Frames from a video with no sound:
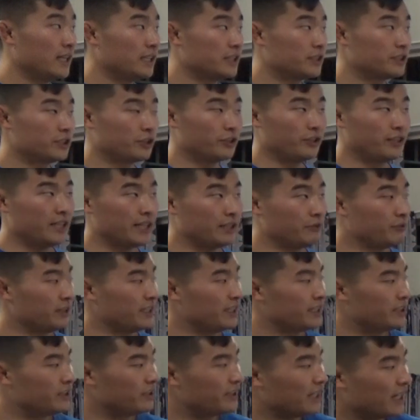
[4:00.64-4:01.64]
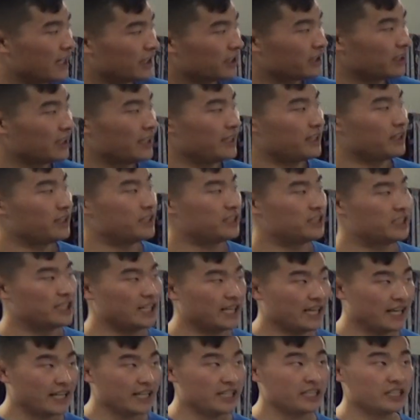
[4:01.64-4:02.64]
so then we need to calculate the
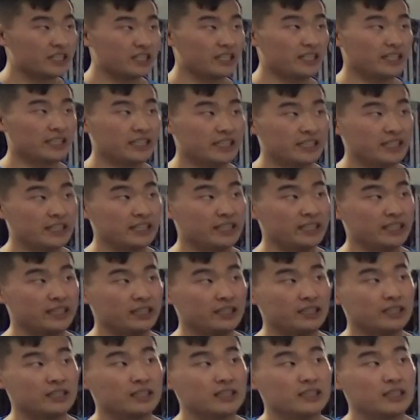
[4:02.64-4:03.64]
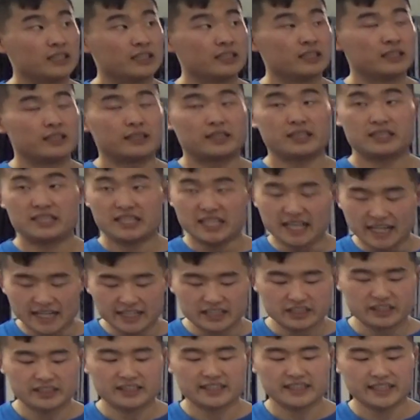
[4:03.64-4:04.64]
change in
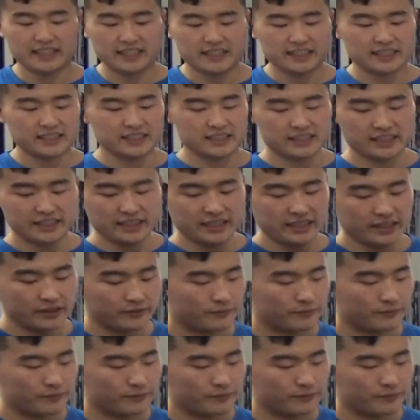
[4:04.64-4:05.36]
kinetic energy.